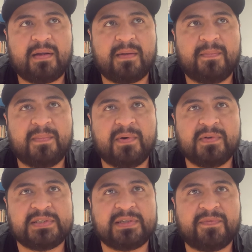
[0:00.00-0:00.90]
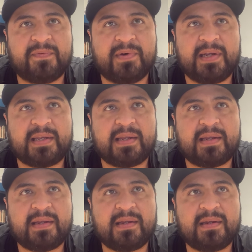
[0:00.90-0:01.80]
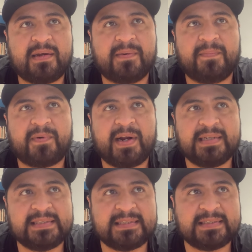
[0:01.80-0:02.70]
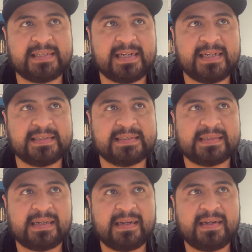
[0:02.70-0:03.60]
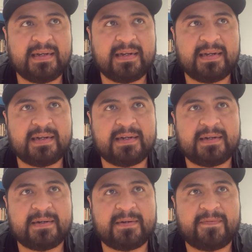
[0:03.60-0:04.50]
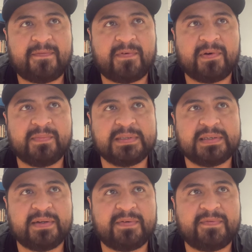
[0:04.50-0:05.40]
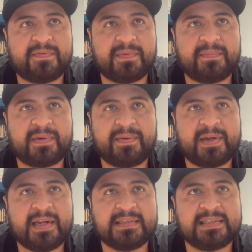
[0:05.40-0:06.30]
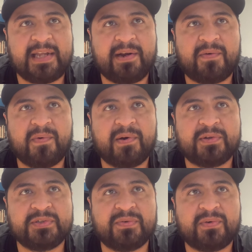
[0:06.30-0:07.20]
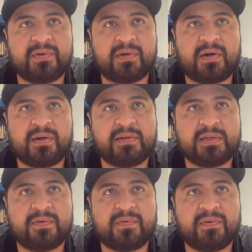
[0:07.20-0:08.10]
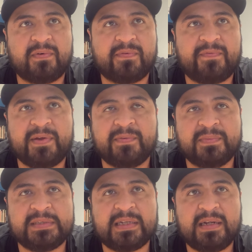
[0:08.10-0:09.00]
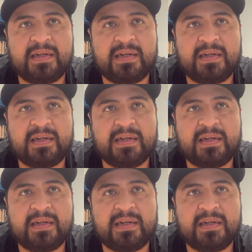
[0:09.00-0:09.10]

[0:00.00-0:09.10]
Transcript: most of what comprises these forms of aesthetic works or art or films